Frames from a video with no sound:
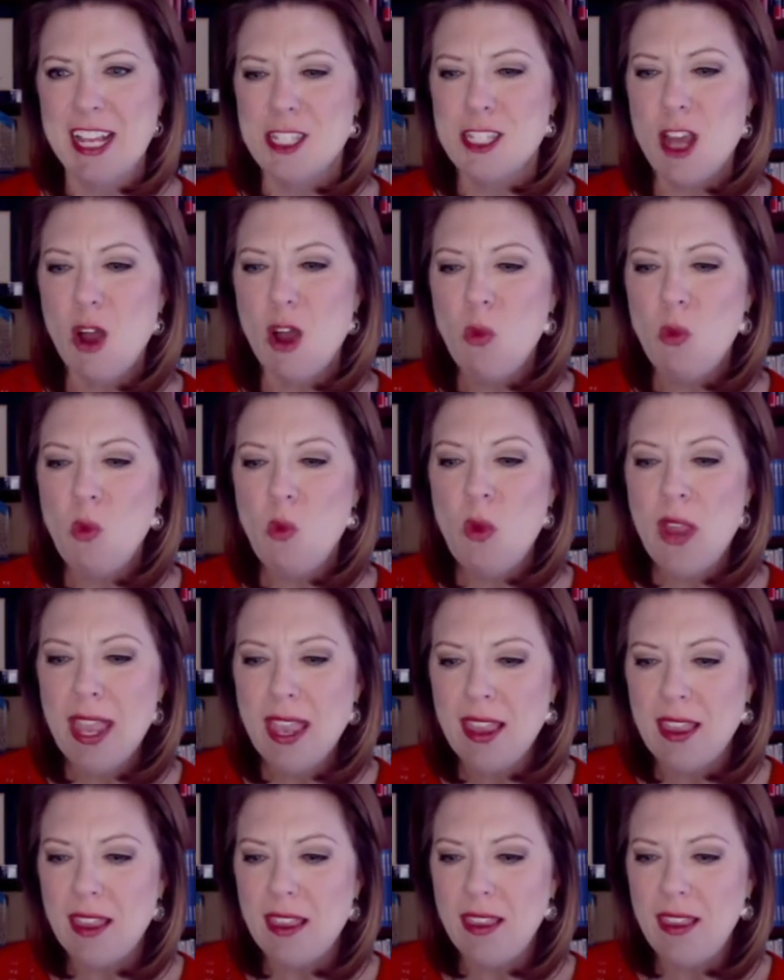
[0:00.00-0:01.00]
So
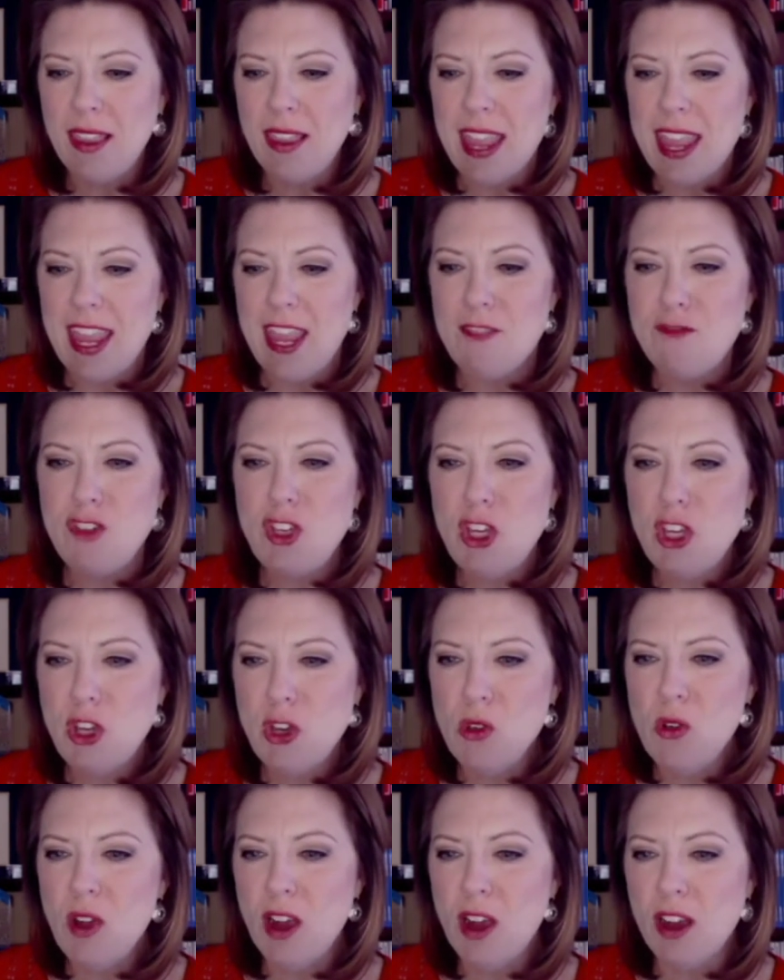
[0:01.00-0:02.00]
Will, if
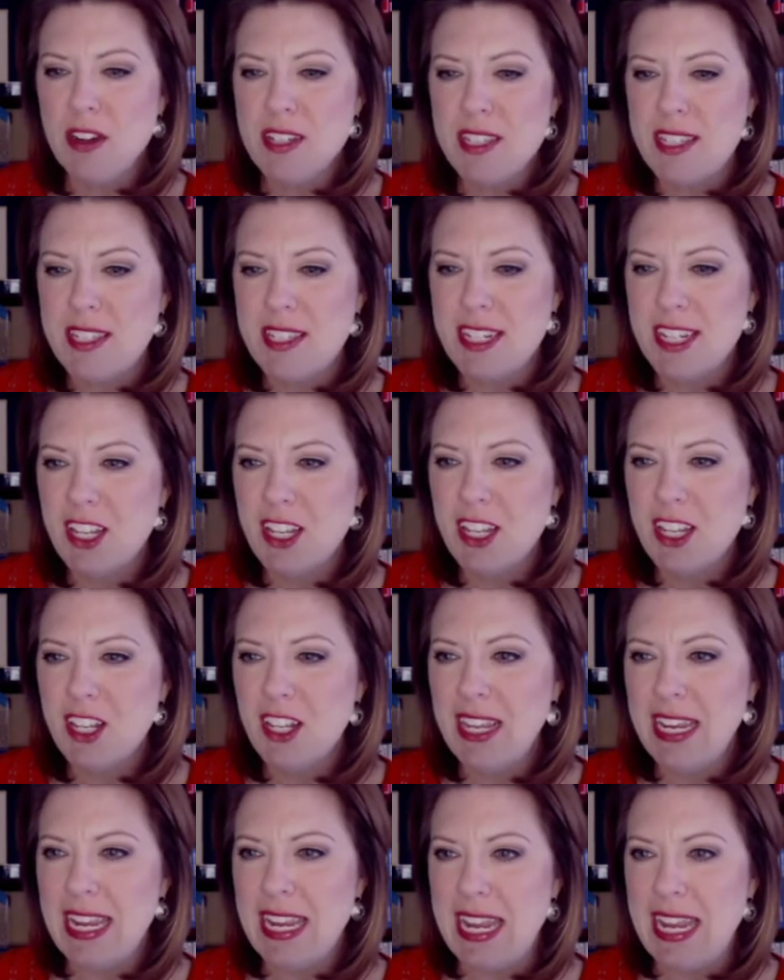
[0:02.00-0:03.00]
you are still
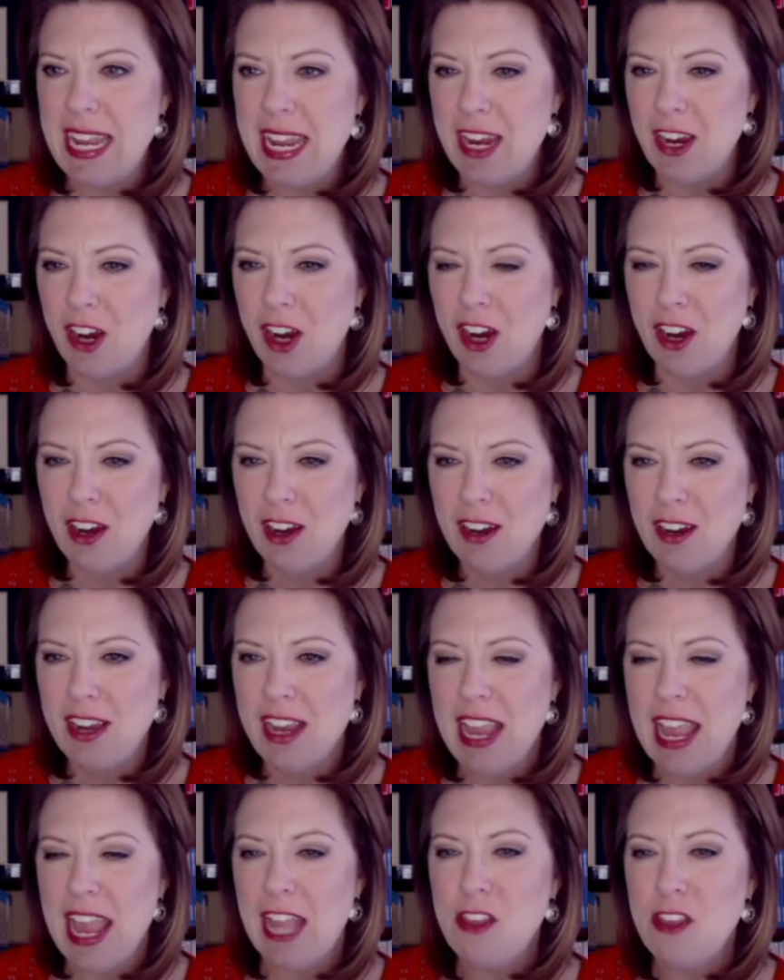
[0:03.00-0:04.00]
here
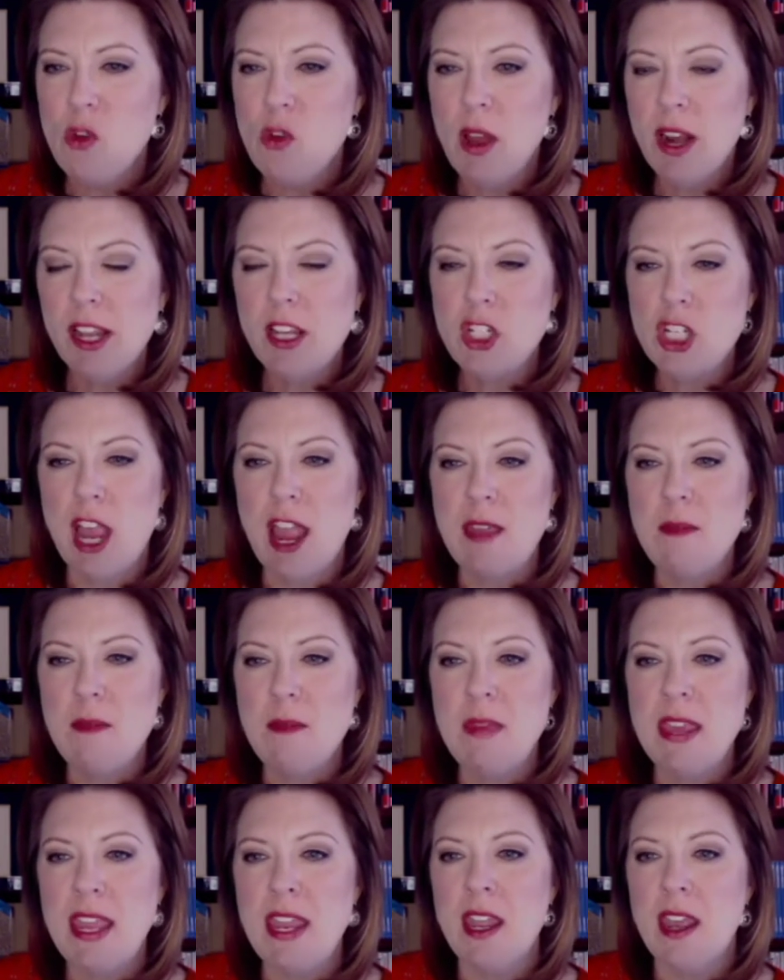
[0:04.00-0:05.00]
and you want to chime
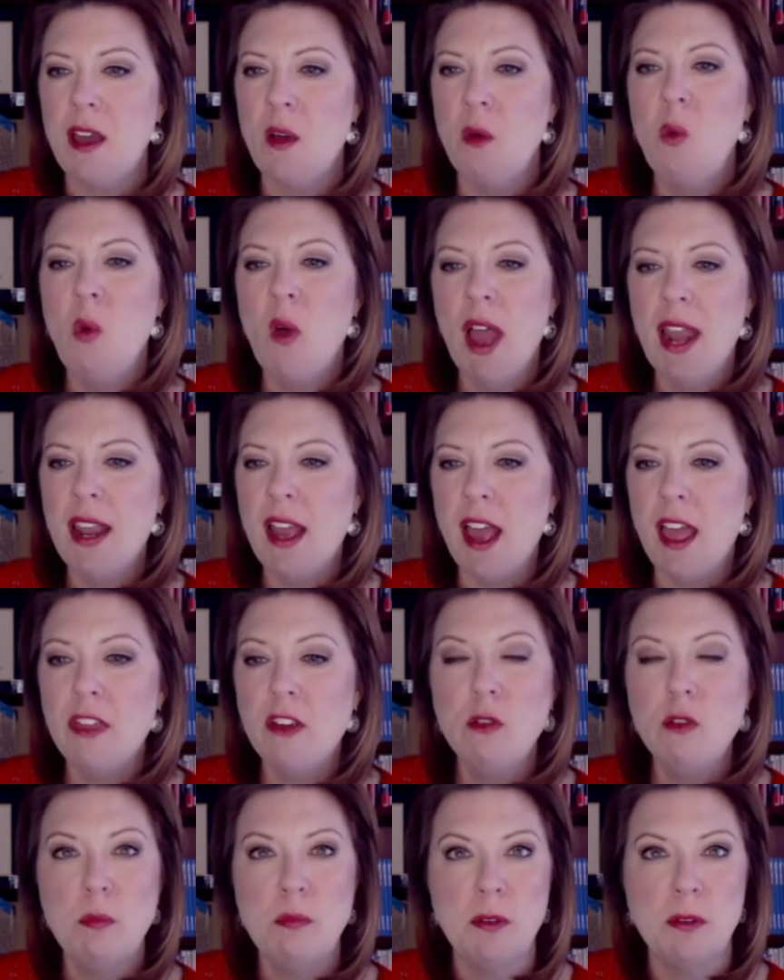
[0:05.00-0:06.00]
in, what
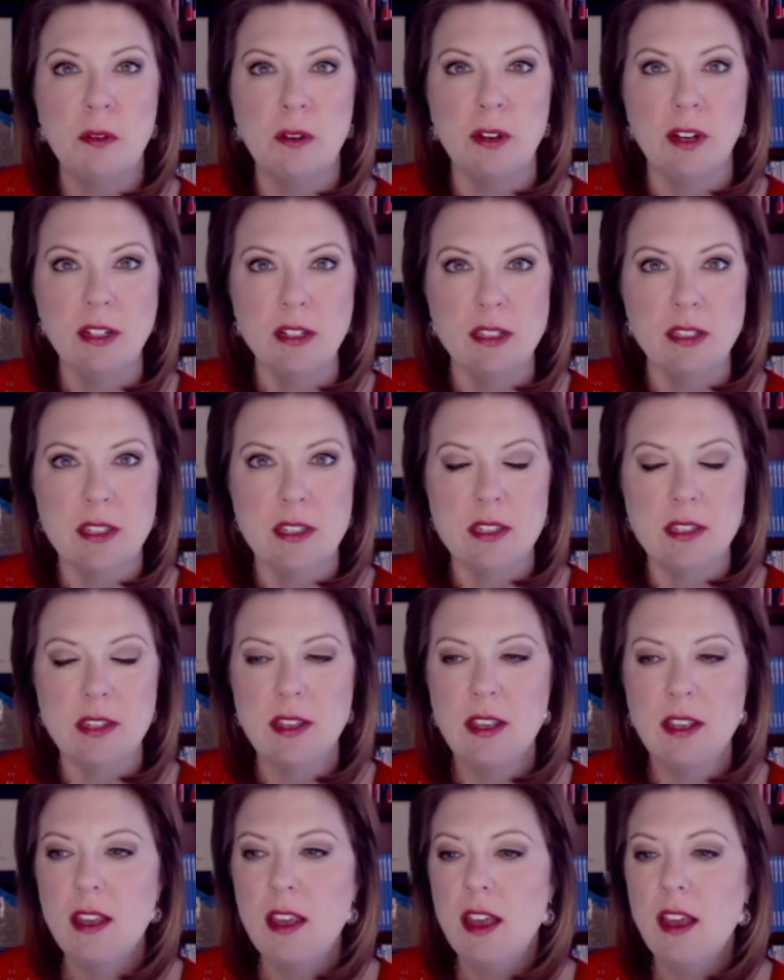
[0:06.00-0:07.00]
other reports
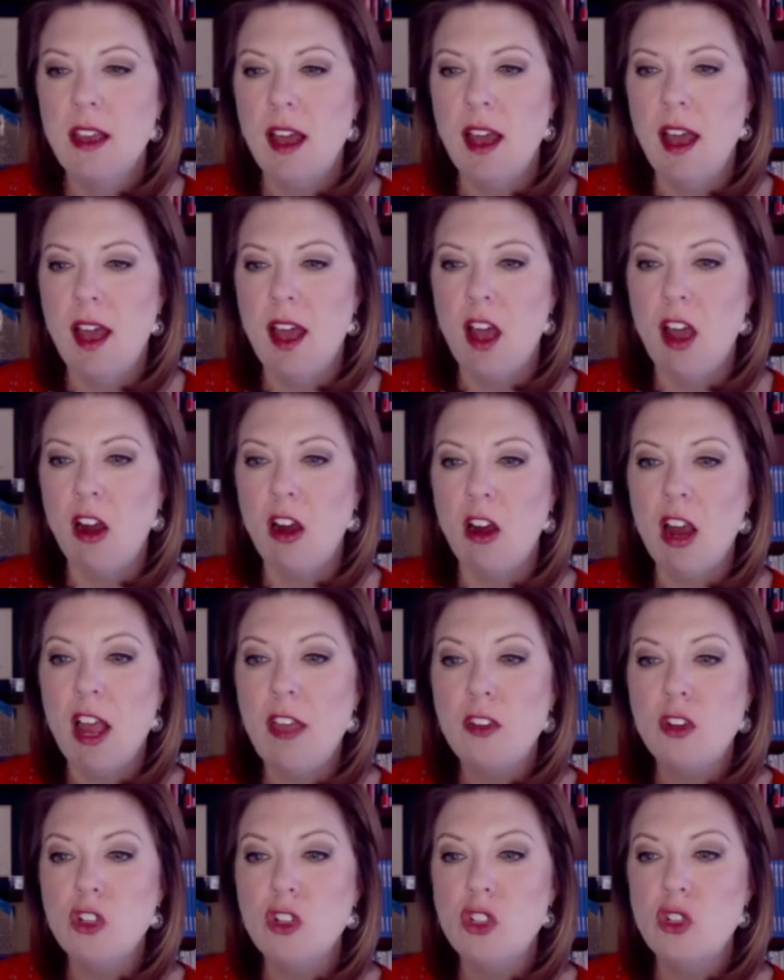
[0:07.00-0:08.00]
or
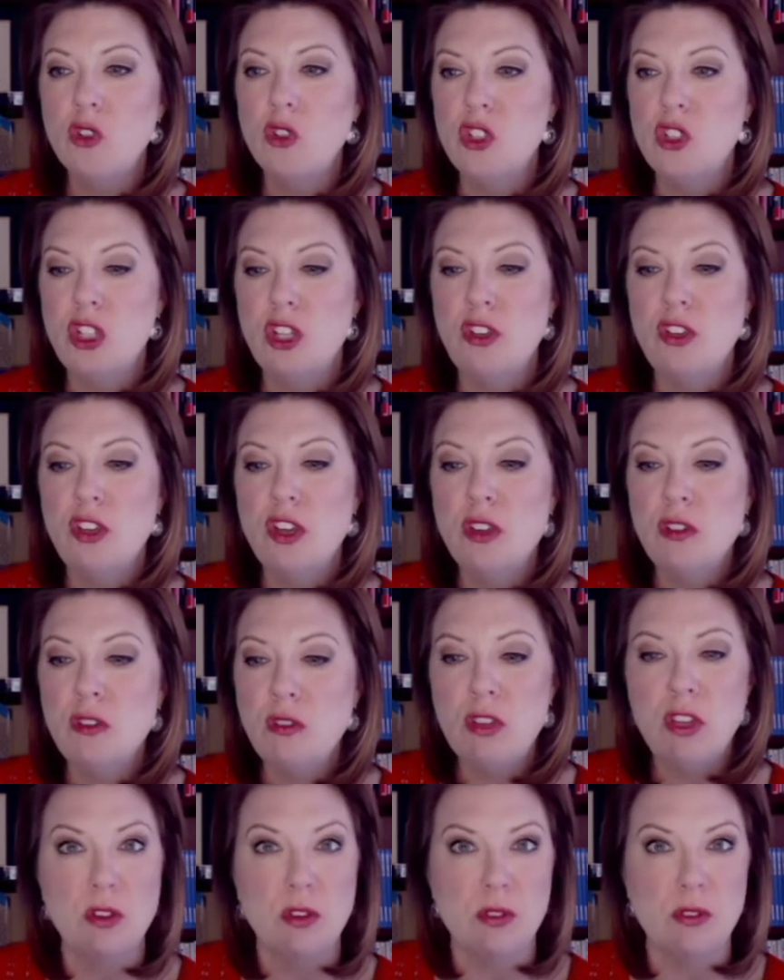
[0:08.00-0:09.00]
other tools do
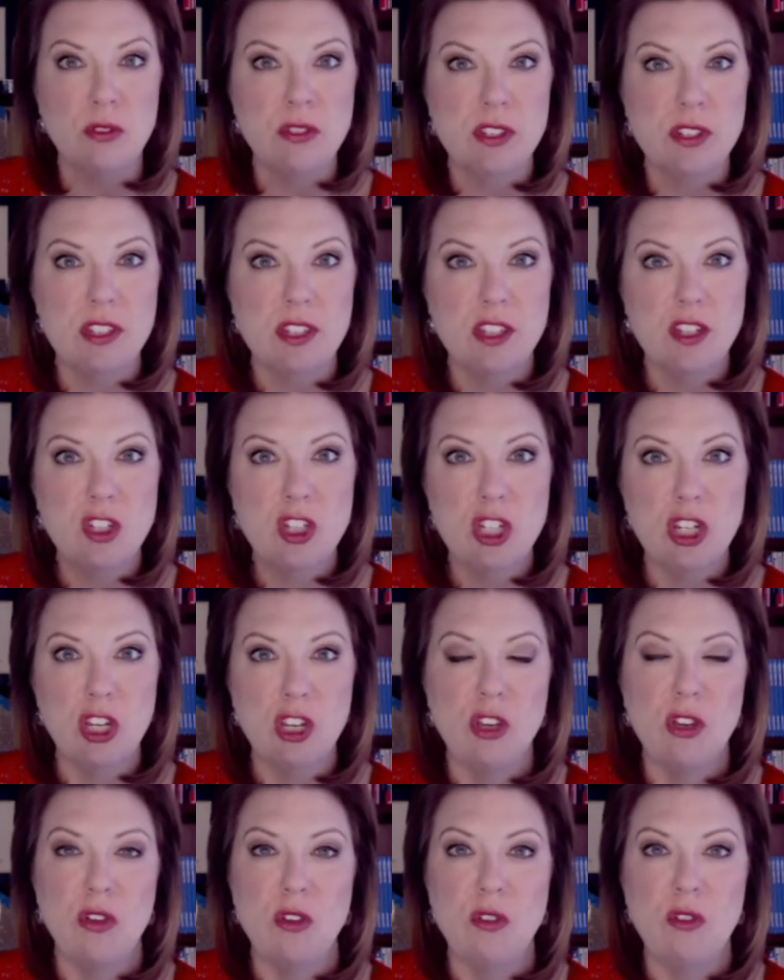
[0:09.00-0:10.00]
you use
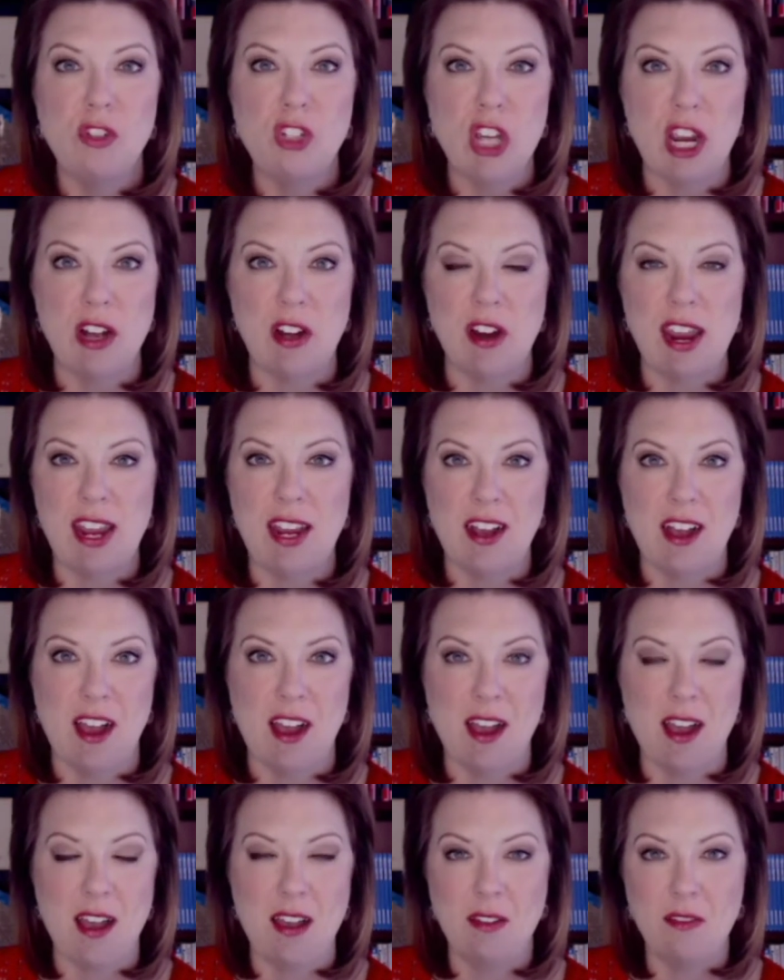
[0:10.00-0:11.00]
to generate,
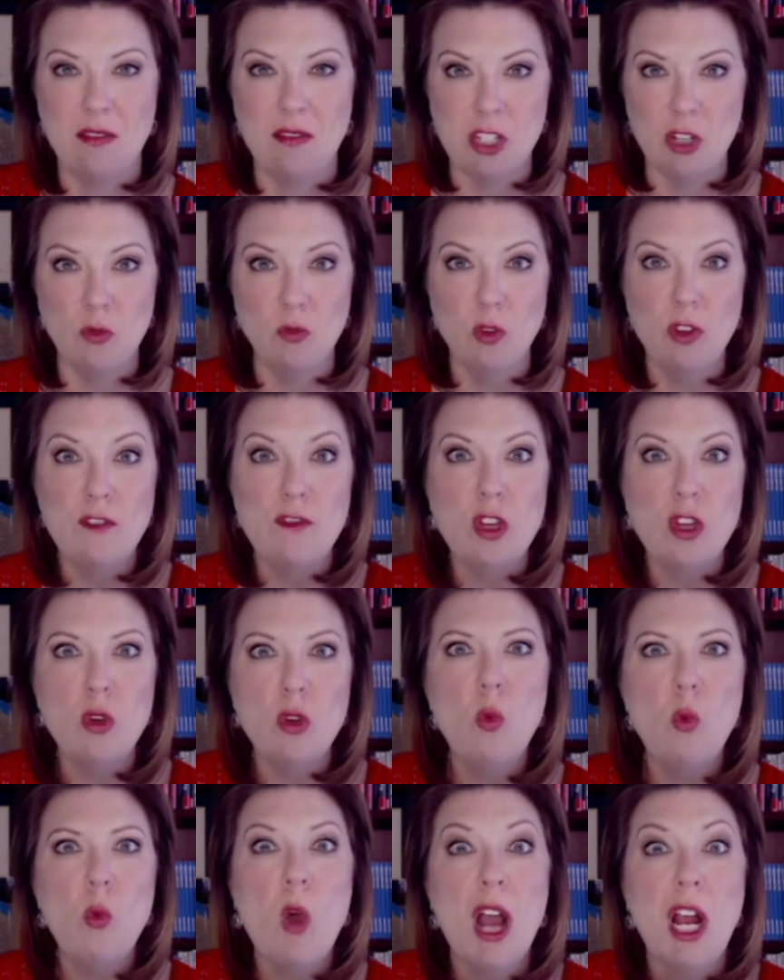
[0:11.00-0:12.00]
to
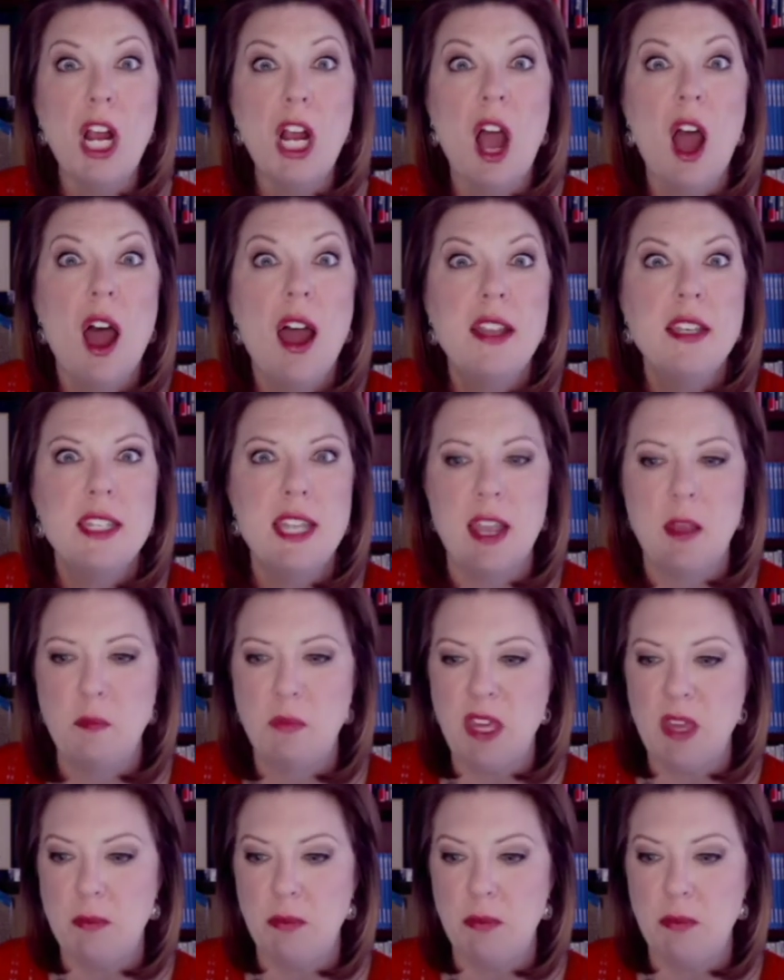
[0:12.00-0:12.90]
review what content